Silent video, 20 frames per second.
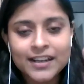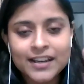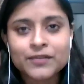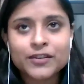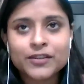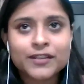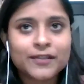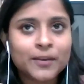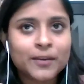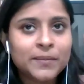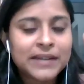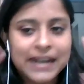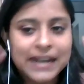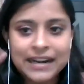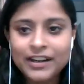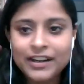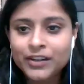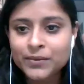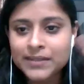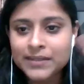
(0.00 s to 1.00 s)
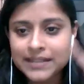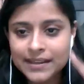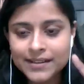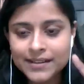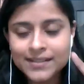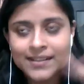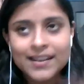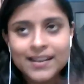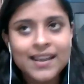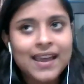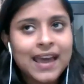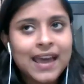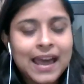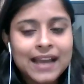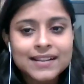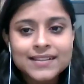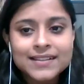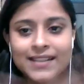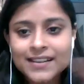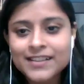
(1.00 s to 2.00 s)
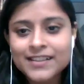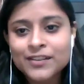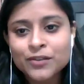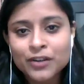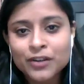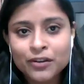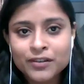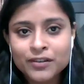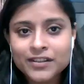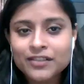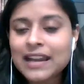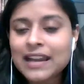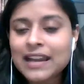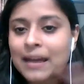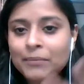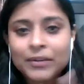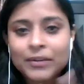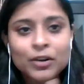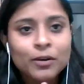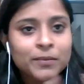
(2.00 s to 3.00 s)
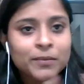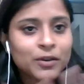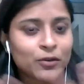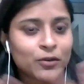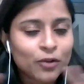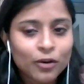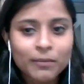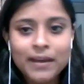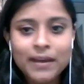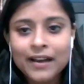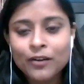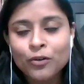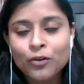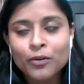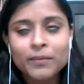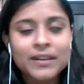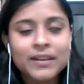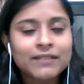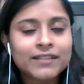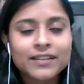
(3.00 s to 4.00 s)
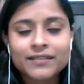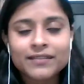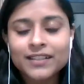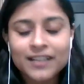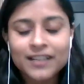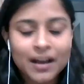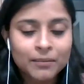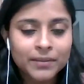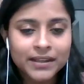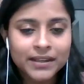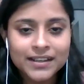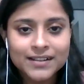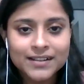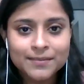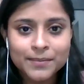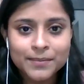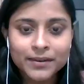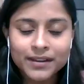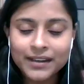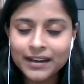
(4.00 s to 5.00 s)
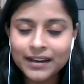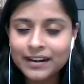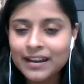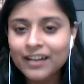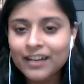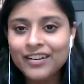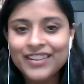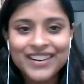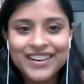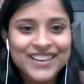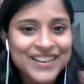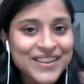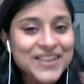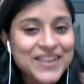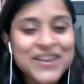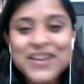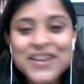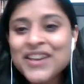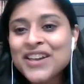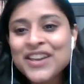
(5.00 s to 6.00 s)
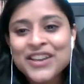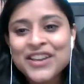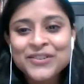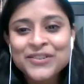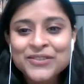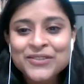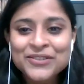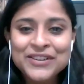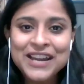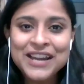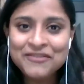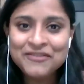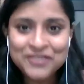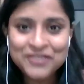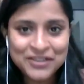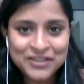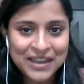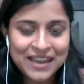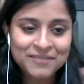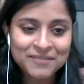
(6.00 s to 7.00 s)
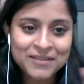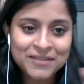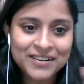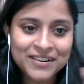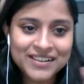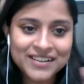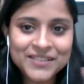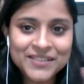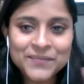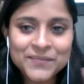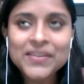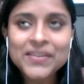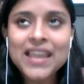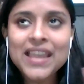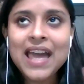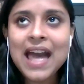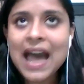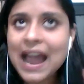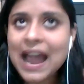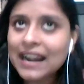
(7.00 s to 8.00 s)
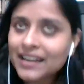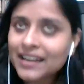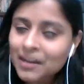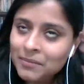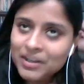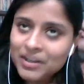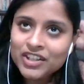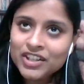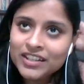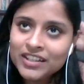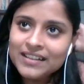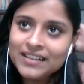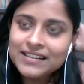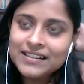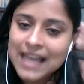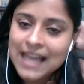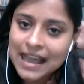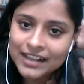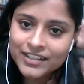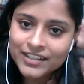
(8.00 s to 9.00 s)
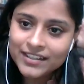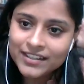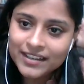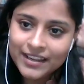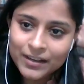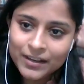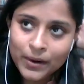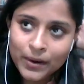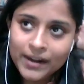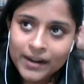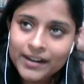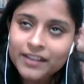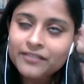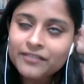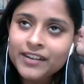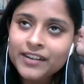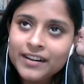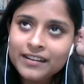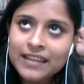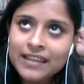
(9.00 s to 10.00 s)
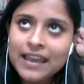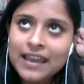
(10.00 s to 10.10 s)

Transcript: It was from 10 to 6. At 6, you close your laptop, you go back home. Even if the company is burning down, you don't have to care about it. At Amarchan, it's actually quite different.